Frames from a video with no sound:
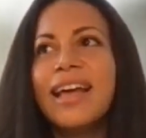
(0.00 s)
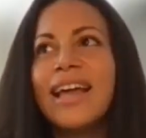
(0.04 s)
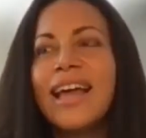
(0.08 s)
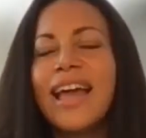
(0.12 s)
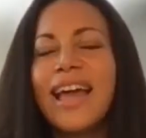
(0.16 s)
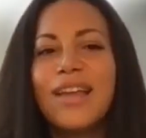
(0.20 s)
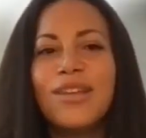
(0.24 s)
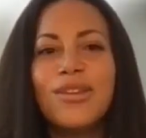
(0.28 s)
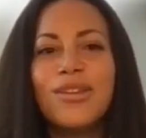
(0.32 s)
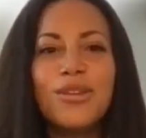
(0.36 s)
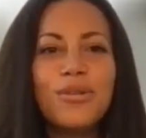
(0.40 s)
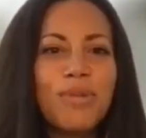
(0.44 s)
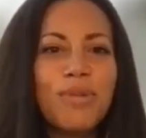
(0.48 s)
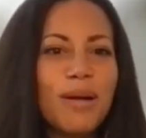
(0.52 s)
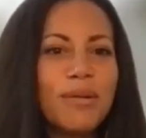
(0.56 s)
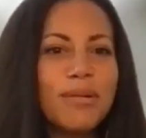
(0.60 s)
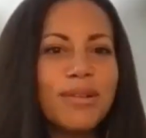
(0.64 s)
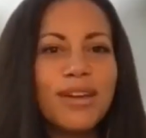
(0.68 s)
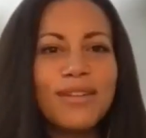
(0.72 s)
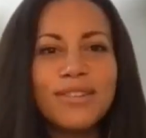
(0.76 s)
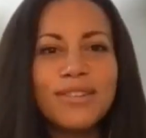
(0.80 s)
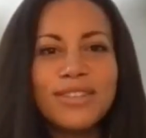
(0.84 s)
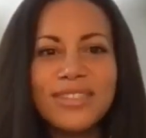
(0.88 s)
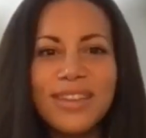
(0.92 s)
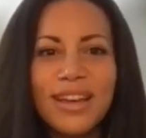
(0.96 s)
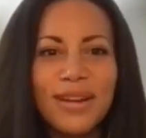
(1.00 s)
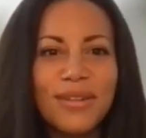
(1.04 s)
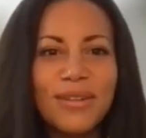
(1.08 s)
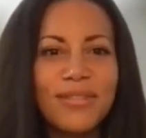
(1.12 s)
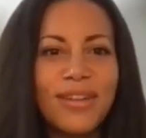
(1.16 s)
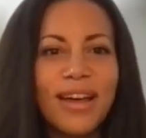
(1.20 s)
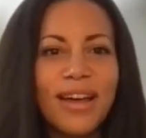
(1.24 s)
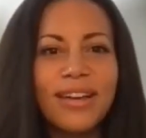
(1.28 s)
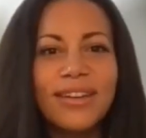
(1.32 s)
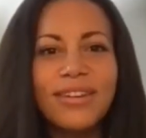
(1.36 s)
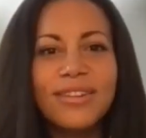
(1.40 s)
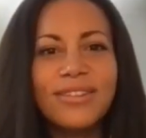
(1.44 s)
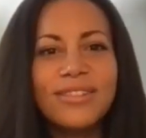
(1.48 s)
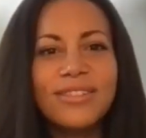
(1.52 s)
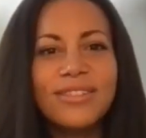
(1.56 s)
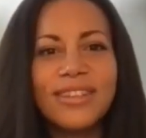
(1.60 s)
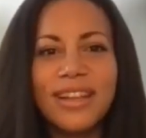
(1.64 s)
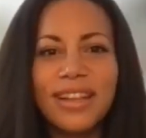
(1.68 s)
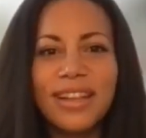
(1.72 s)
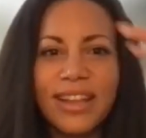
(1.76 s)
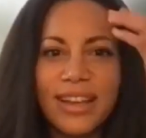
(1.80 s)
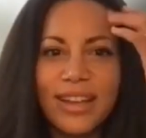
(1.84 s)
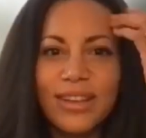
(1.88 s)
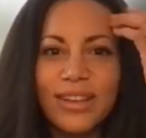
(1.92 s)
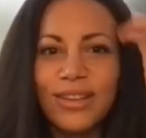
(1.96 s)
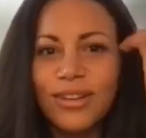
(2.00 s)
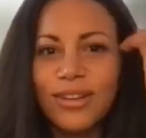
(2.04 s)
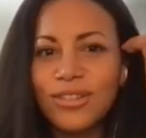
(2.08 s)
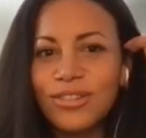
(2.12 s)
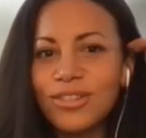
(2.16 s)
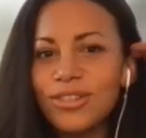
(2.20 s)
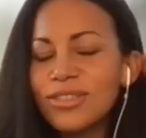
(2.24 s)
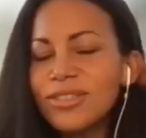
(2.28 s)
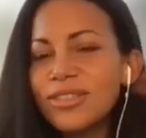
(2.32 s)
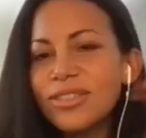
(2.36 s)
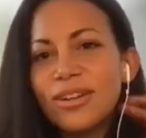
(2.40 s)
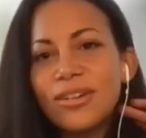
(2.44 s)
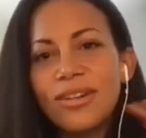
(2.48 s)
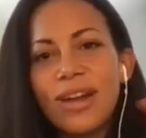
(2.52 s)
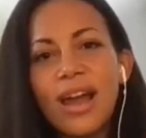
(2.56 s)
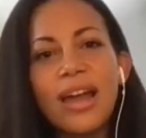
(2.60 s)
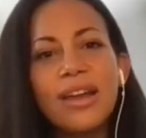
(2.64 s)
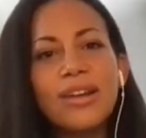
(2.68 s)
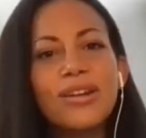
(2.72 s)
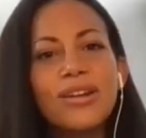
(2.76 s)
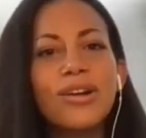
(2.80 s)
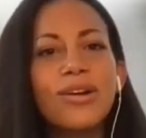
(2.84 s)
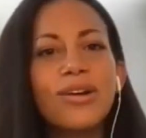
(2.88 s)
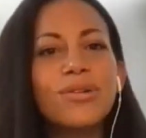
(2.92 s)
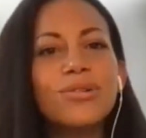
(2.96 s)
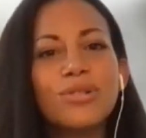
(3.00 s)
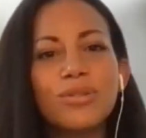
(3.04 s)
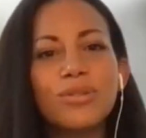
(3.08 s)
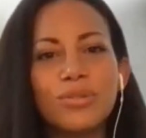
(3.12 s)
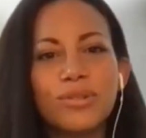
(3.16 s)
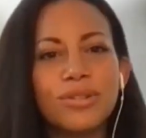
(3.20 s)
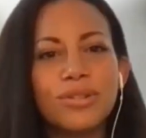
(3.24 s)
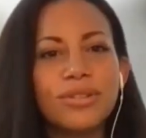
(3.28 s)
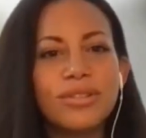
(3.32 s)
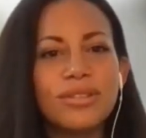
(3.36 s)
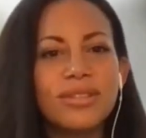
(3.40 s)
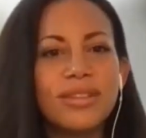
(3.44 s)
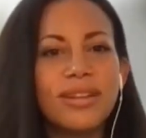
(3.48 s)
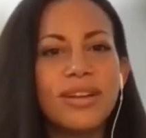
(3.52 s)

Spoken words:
And you probably have a set of values that like they're non-negotiables.